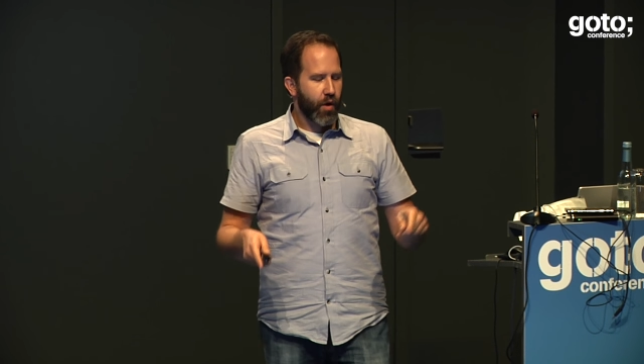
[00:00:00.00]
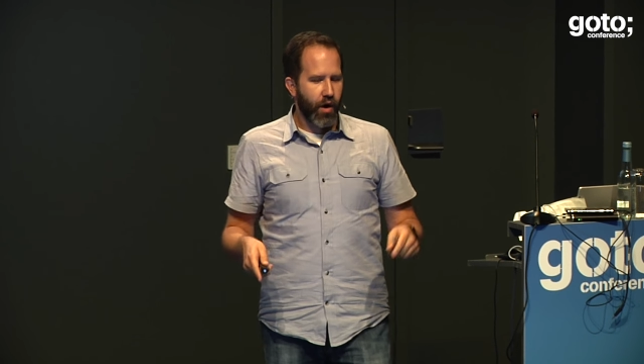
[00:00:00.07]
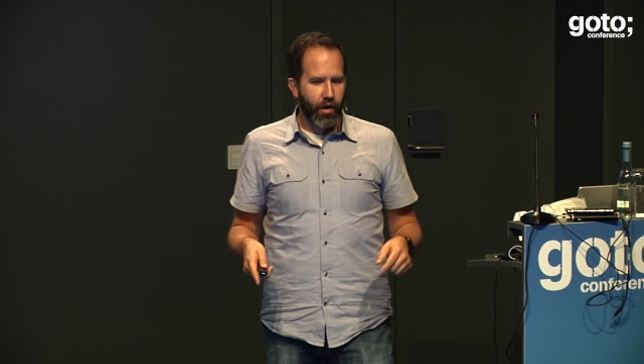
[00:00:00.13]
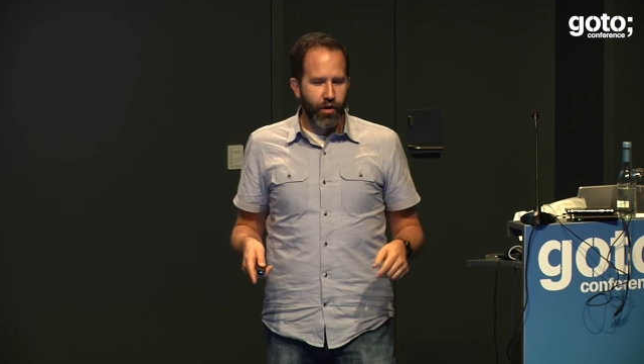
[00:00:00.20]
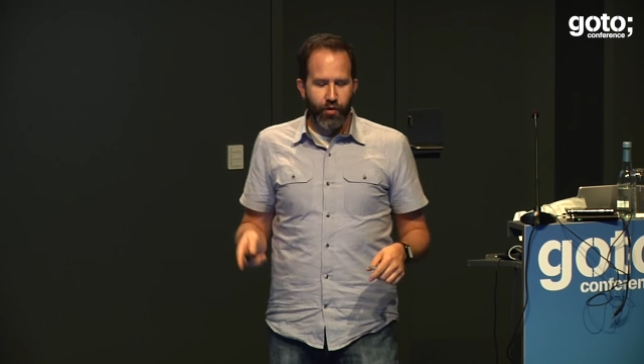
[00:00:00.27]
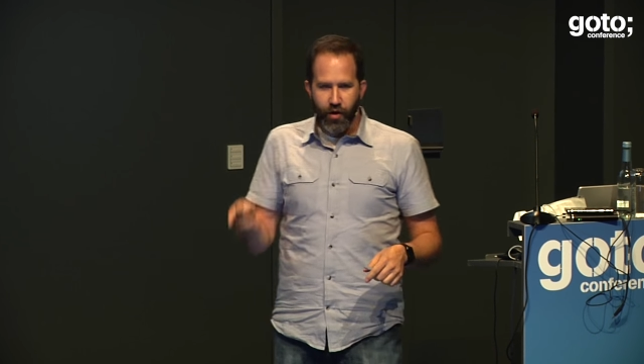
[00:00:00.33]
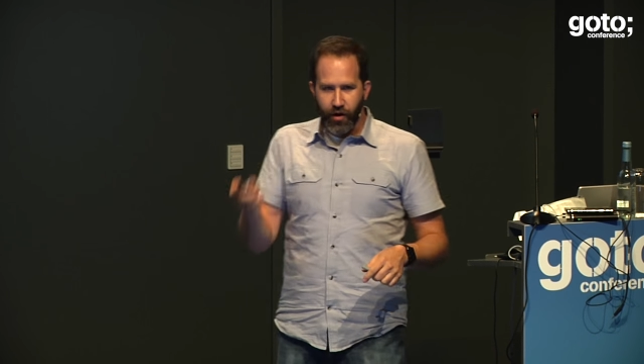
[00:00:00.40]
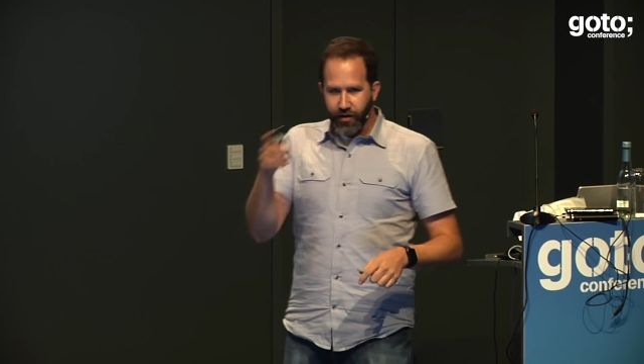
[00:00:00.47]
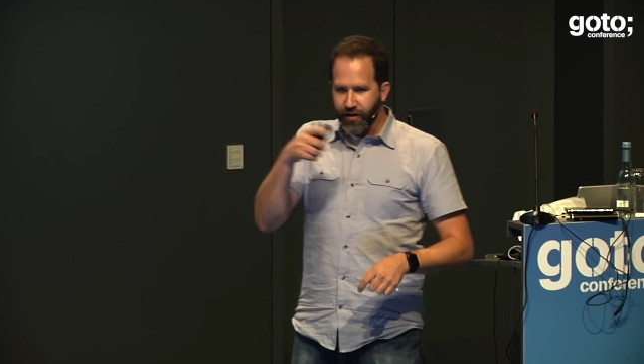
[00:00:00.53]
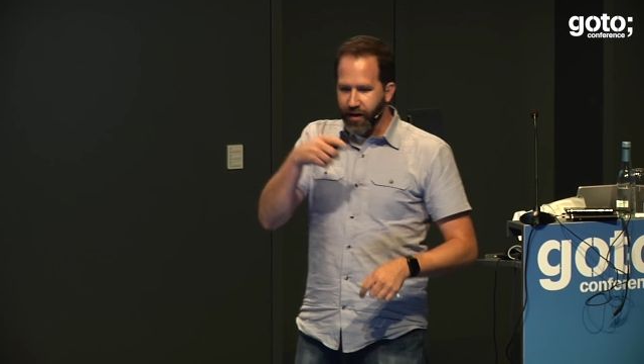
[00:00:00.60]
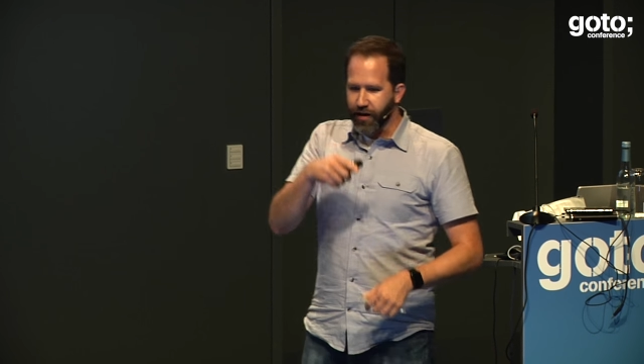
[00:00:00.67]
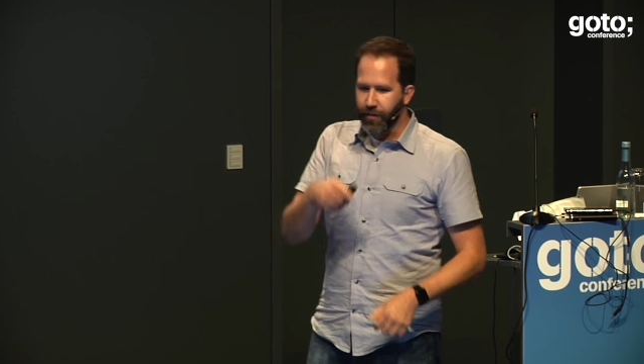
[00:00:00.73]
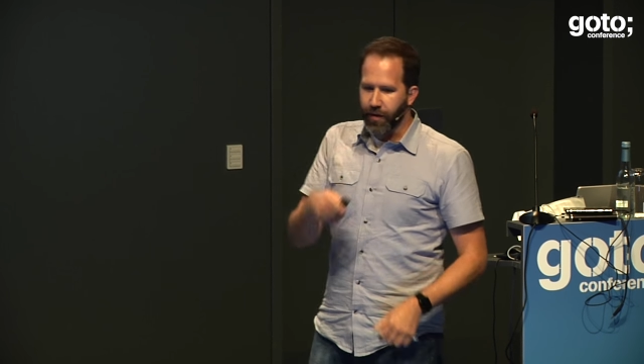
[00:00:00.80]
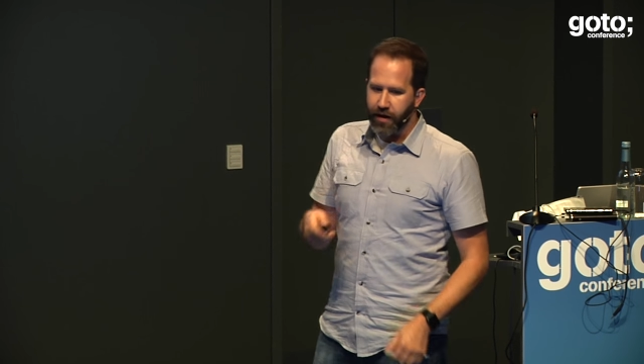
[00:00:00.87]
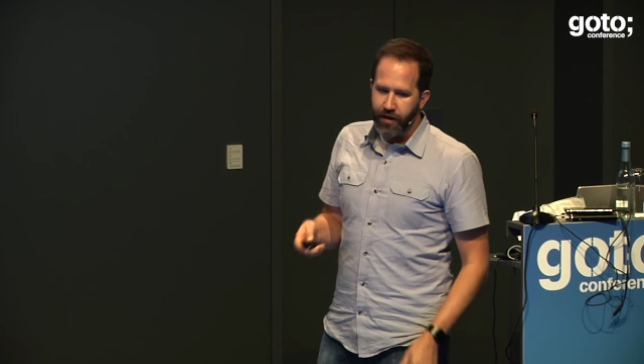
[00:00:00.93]
all who aren't
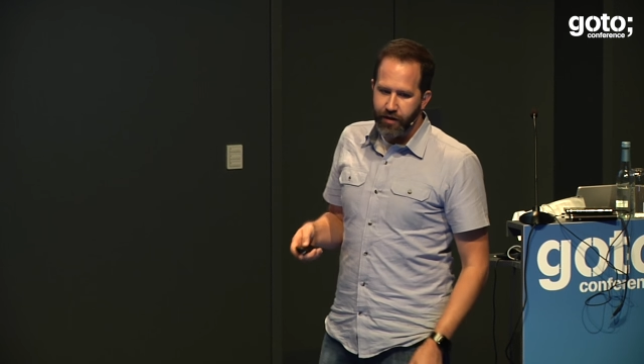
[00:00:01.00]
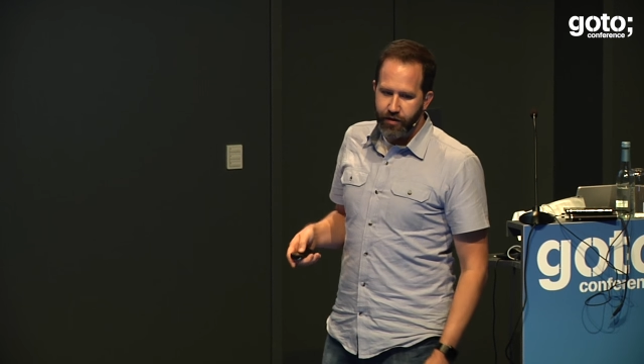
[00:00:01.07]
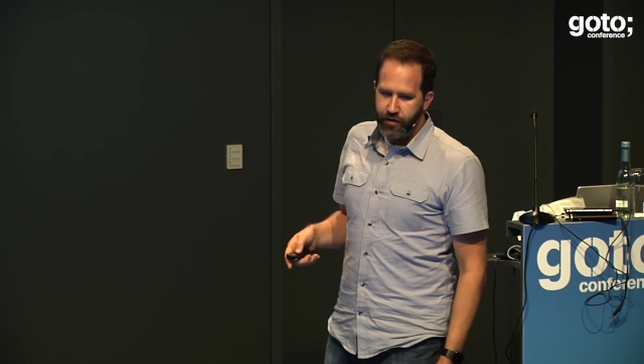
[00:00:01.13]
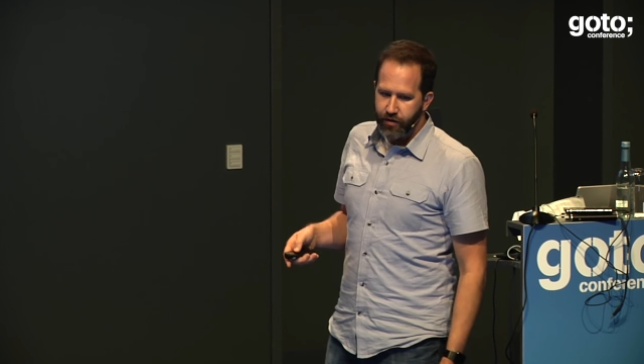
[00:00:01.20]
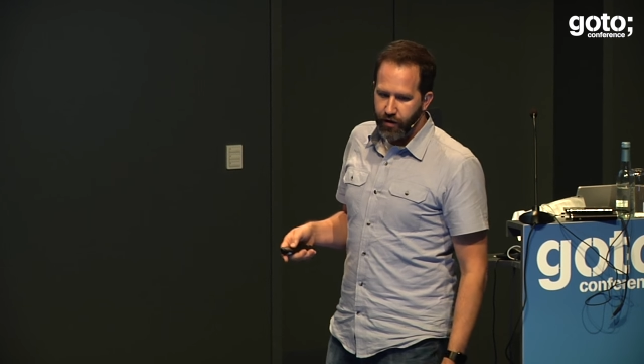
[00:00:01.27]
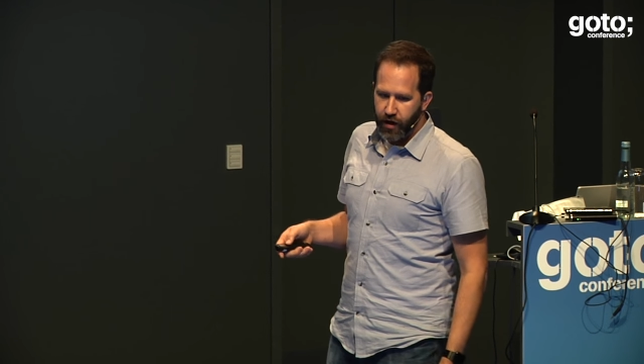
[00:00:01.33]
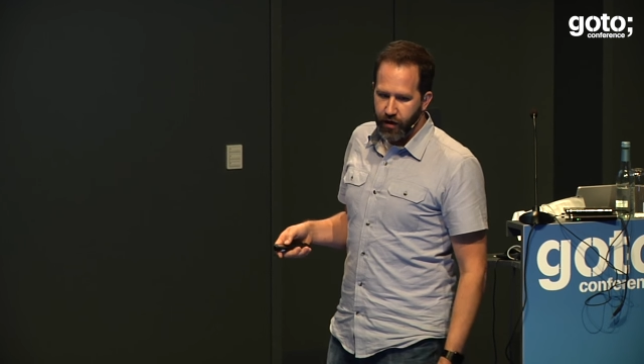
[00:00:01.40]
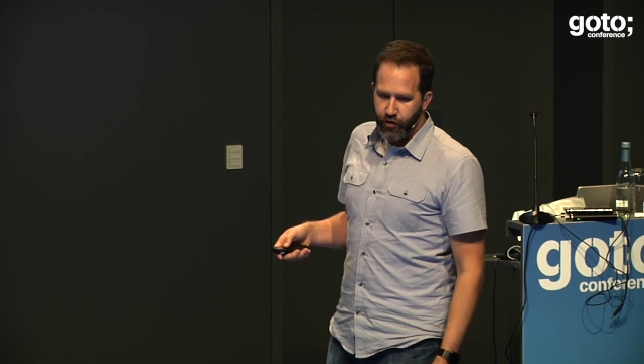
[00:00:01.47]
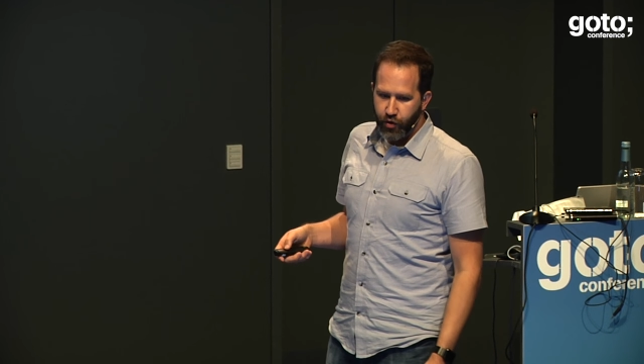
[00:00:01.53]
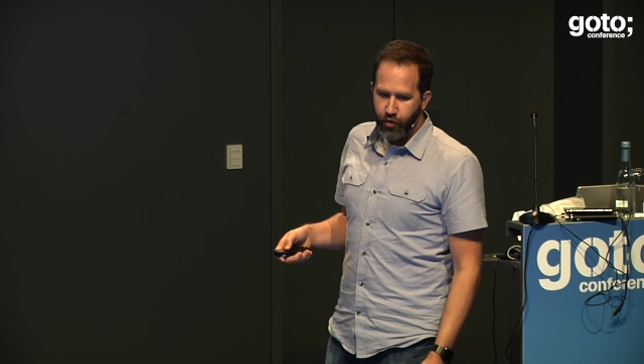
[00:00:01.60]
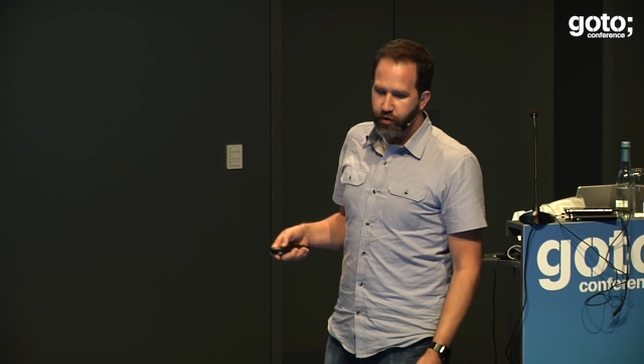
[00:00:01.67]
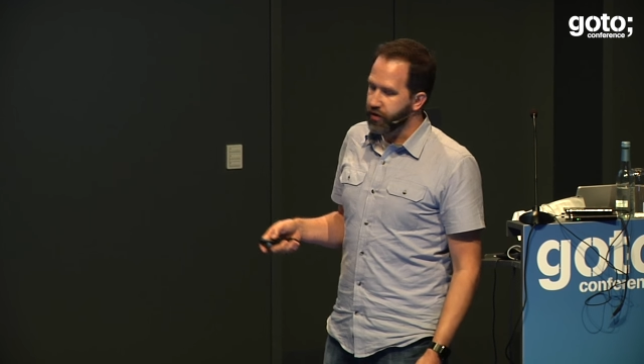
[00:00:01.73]
diabetics do